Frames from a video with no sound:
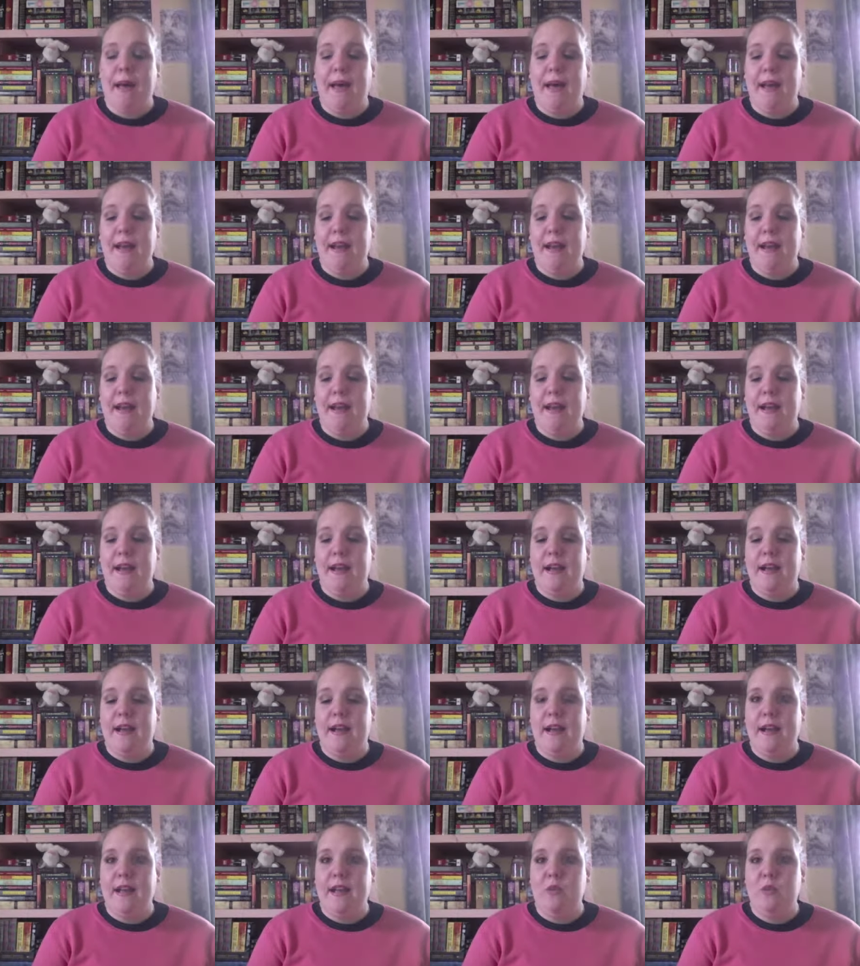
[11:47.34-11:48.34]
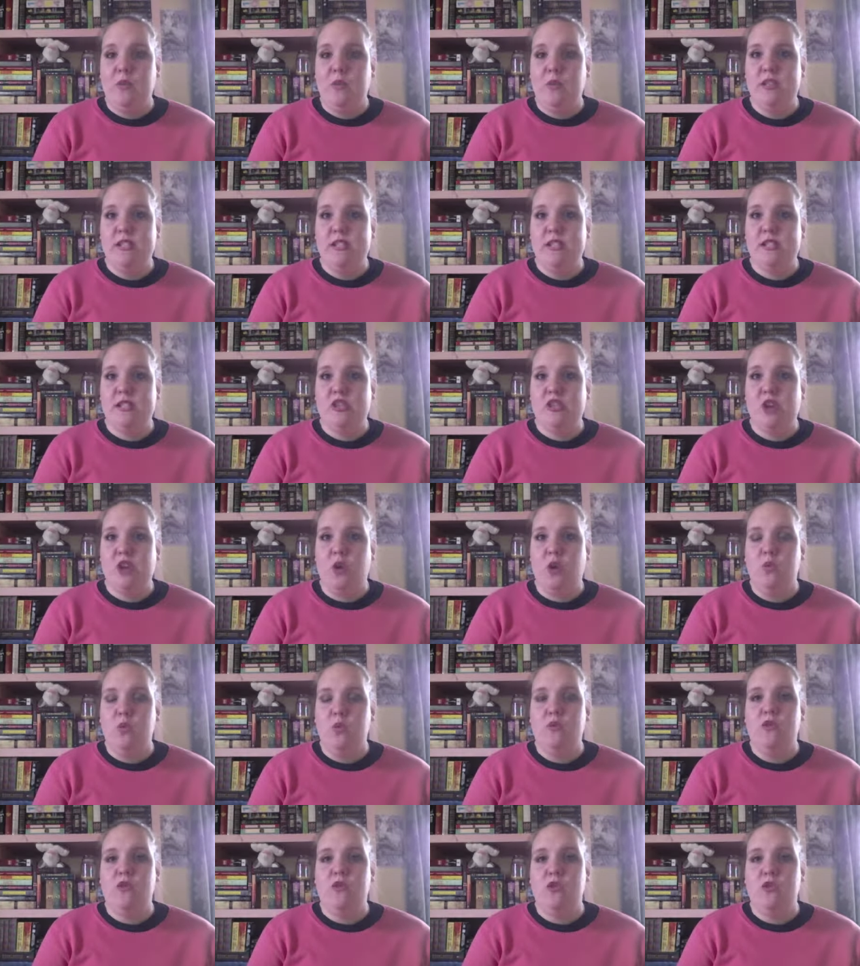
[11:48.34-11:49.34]
but it was
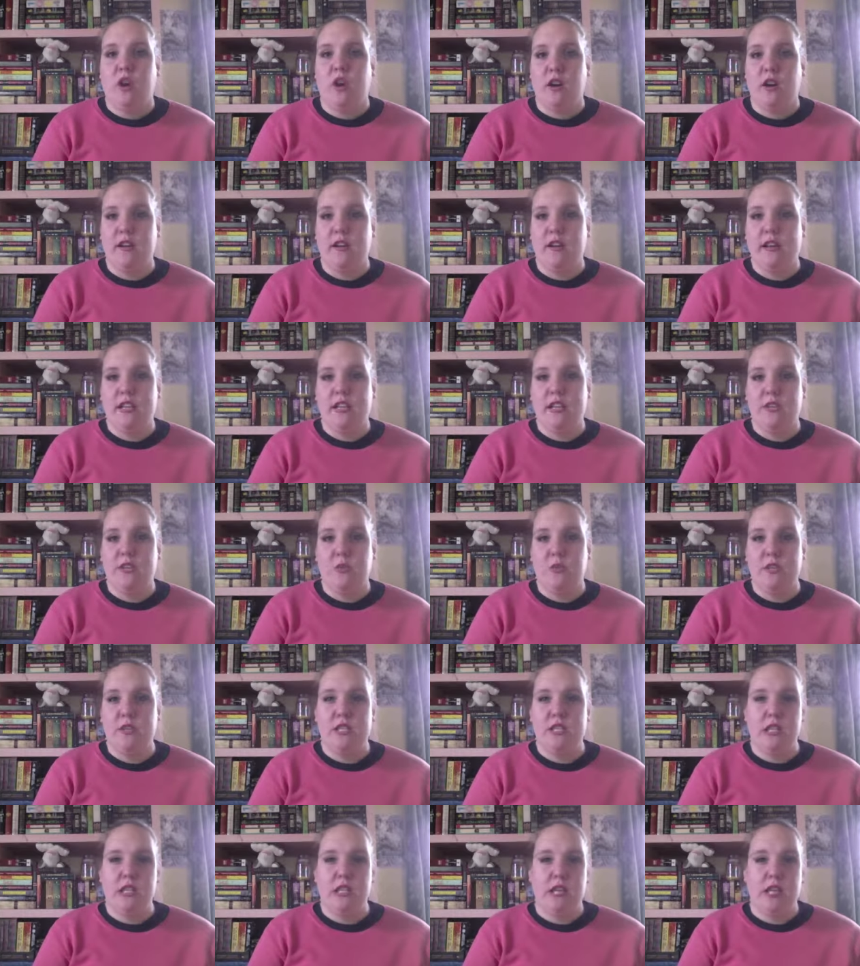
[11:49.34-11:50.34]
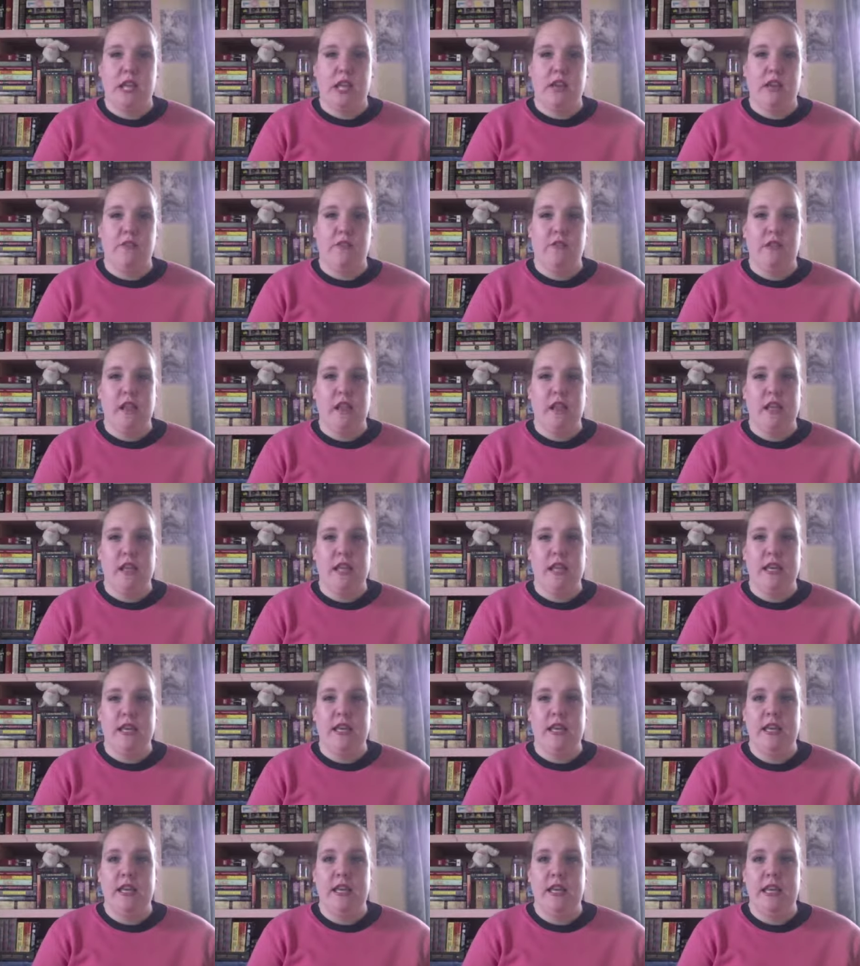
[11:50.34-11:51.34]
so dark and twisted that I felt
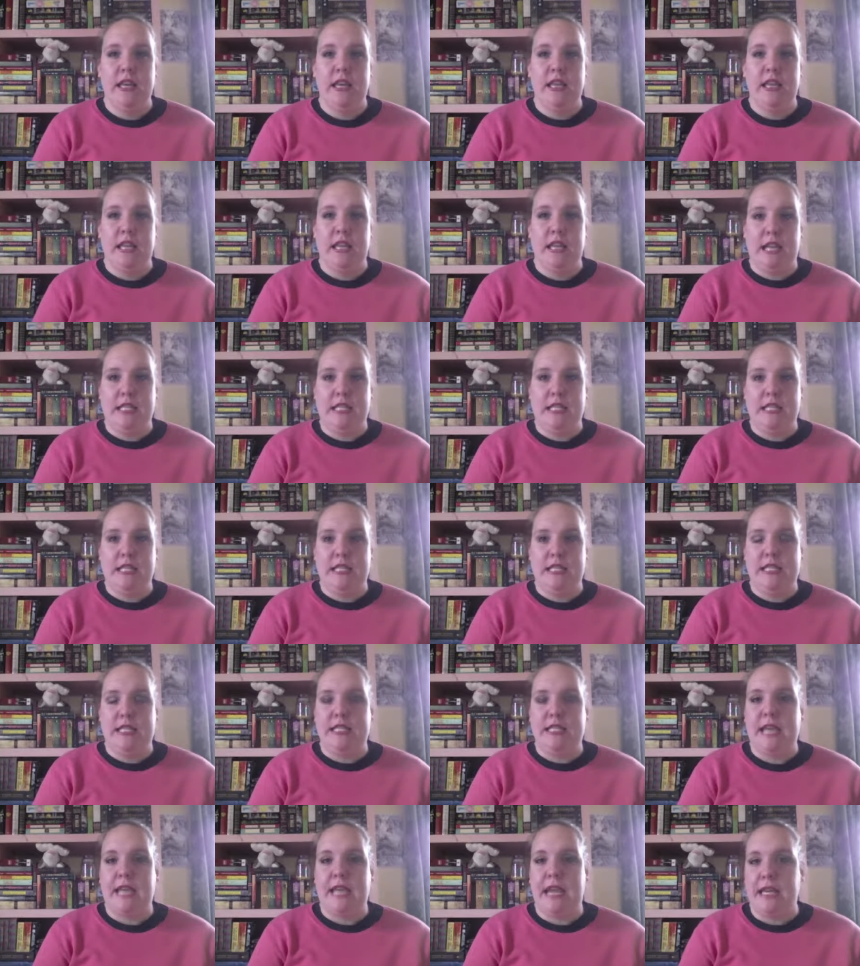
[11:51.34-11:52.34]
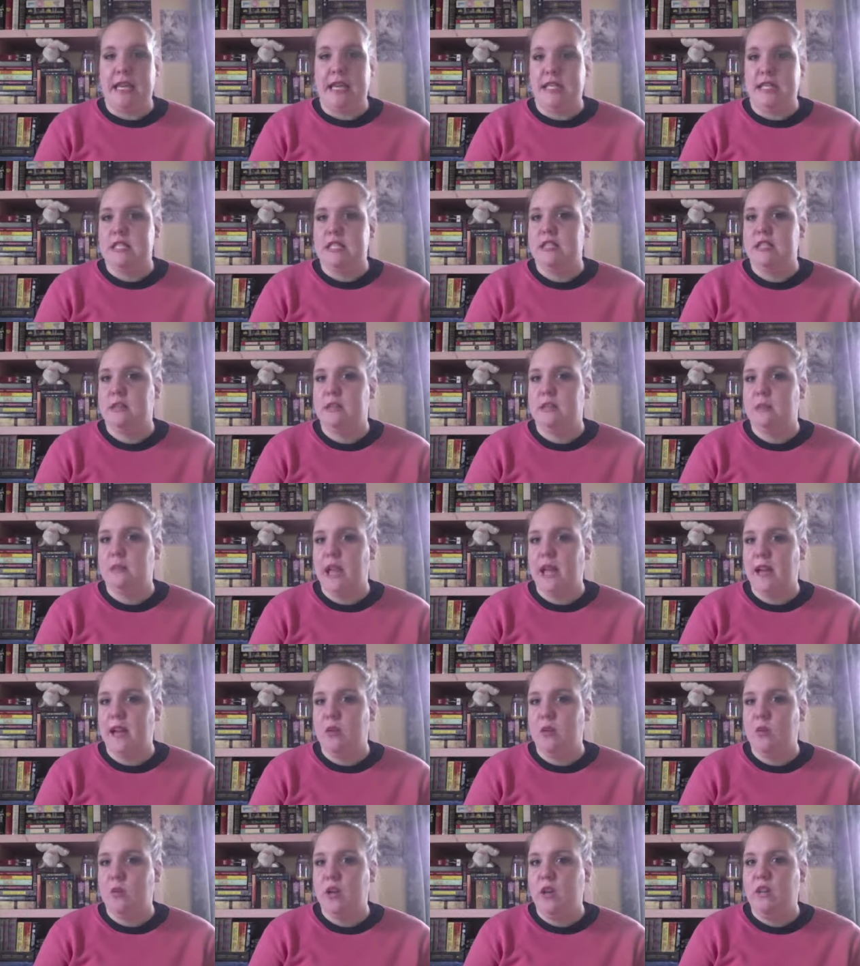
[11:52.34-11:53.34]
like it lended its hand to the
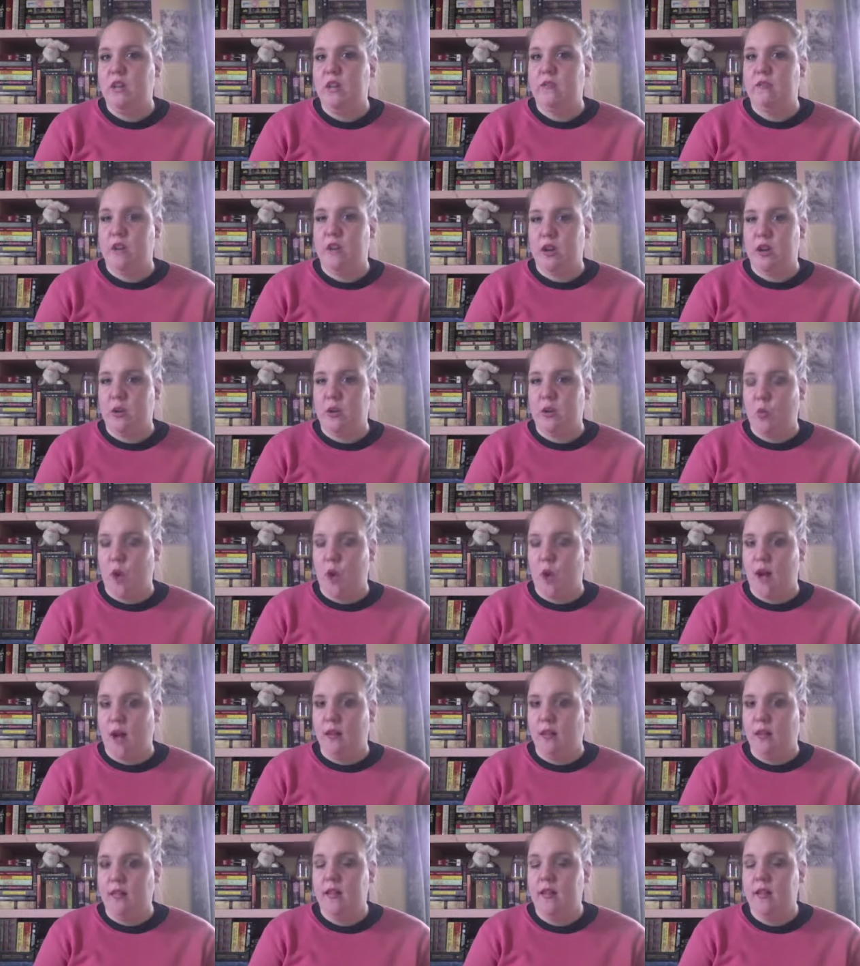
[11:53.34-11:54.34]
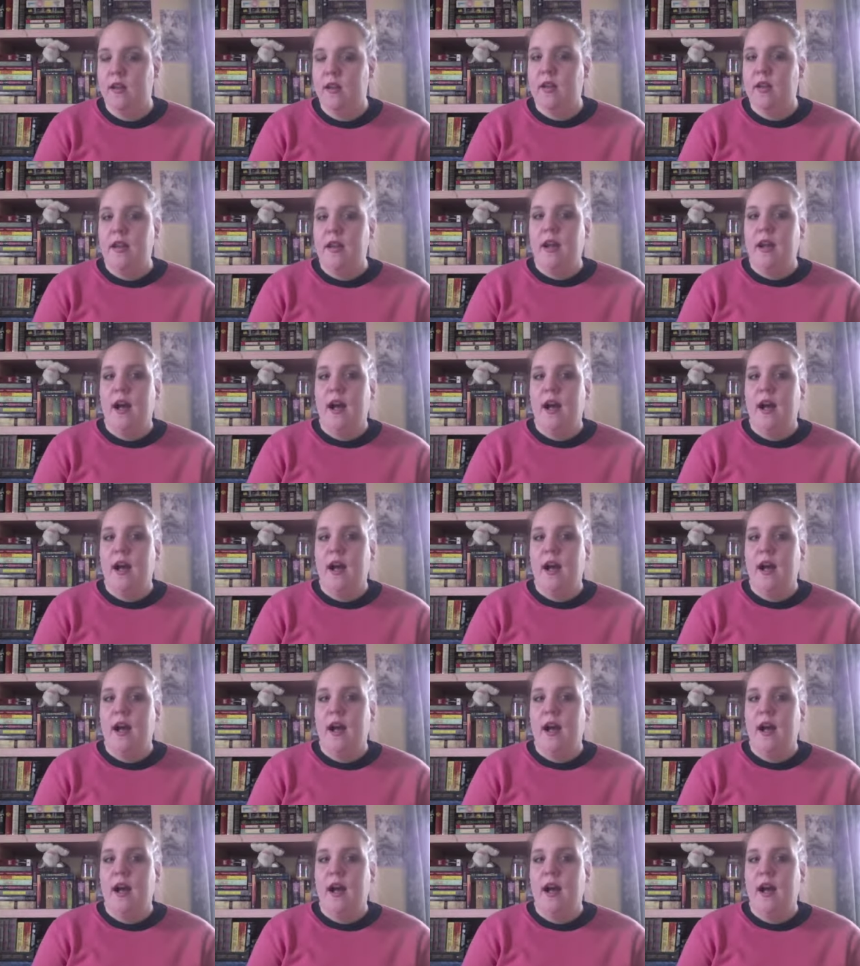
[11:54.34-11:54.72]
black and white very well.